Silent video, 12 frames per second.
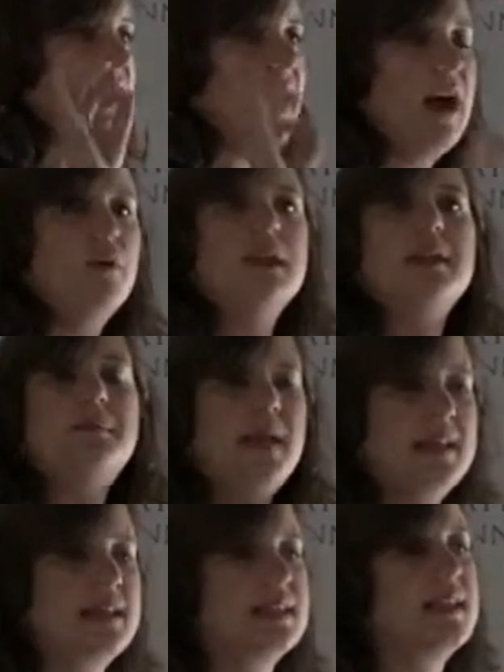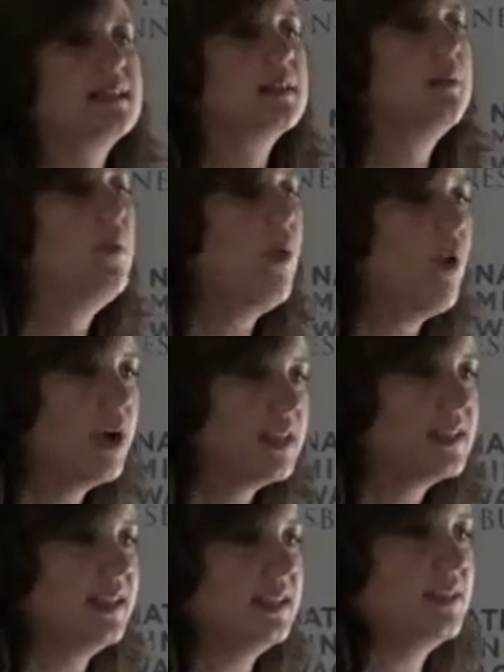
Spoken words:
an hourly basis, it is important to